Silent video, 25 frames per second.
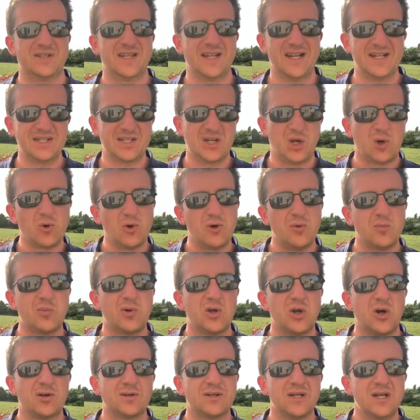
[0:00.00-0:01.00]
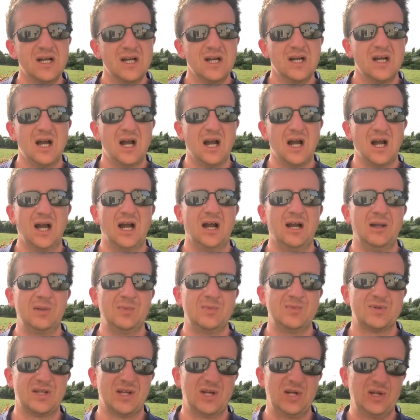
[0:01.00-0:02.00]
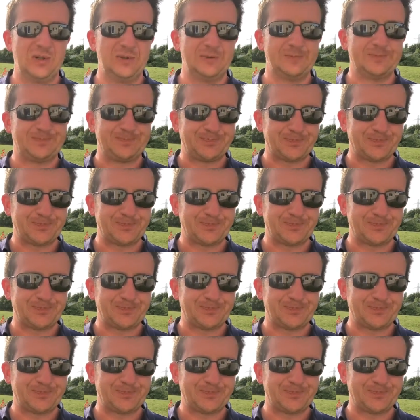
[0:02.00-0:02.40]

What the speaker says: and that's a group plot. So